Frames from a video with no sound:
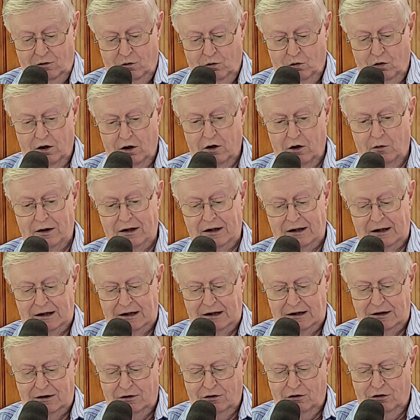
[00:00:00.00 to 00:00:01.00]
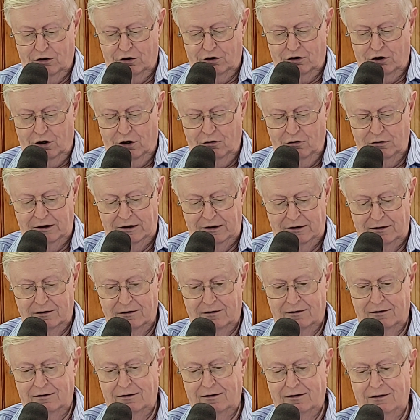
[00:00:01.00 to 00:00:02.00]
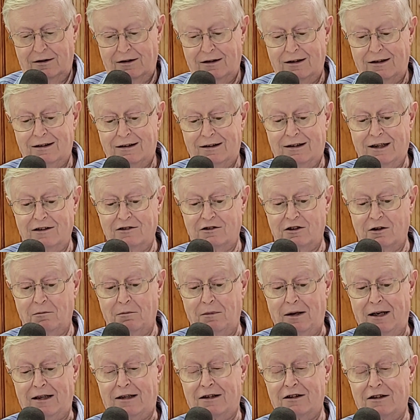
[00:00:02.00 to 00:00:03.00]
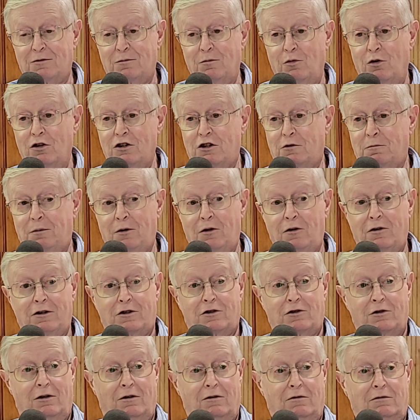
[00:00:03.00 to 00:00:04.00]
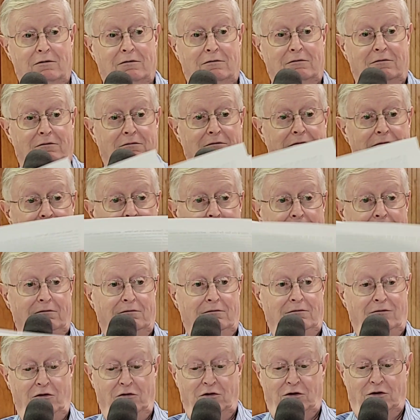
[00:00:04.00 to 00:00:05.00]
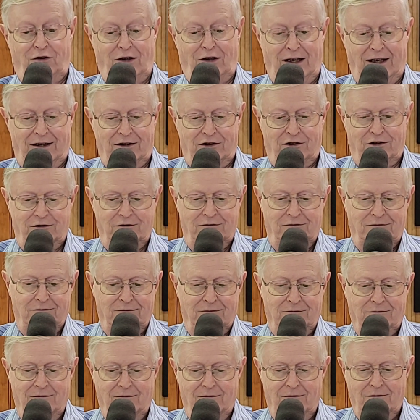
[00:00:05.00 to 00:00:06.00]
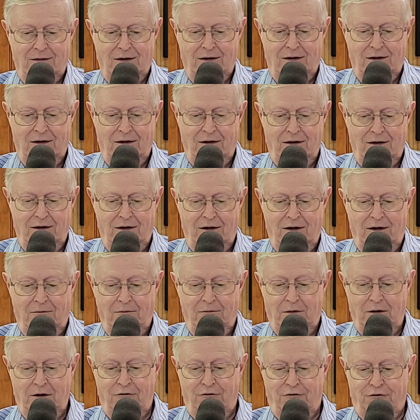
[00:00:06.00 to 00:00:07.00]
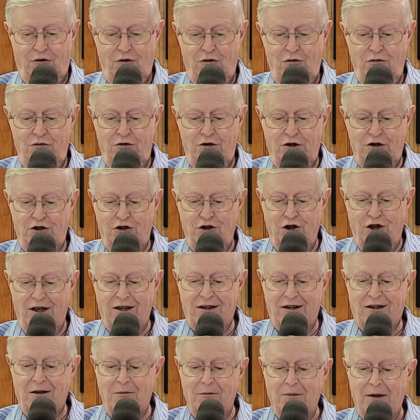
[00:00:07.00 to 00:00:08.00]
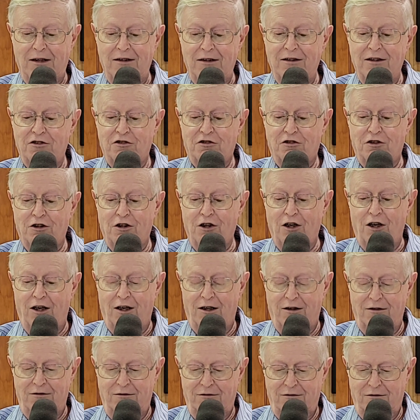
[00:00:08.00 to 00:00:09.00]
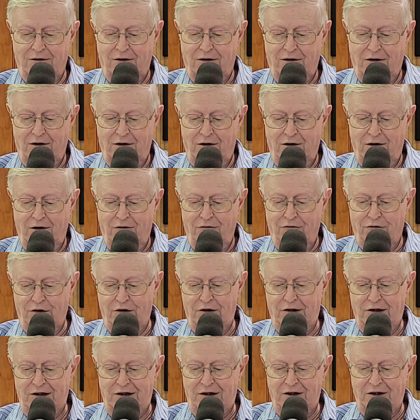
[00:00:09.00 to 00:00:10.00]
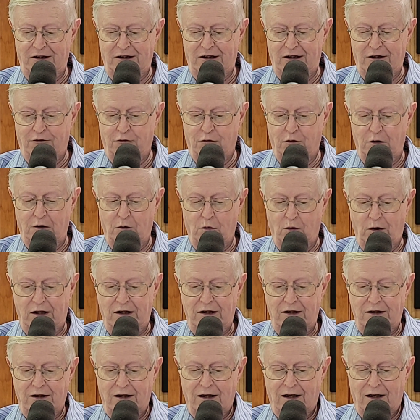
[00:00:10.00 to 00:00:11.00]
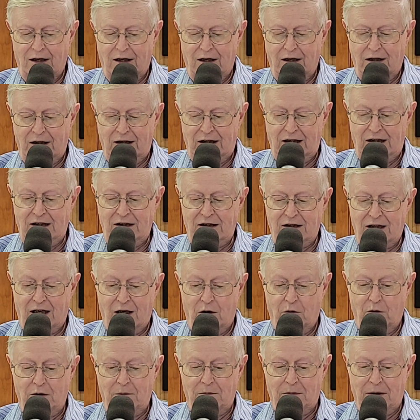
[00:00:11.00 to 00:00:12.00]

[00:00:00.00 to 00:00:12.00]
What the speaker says: Whether we eat or don't eat doesn't make us more spiritual. Newsflash. But food does not commend us to God. For neither if we eat are we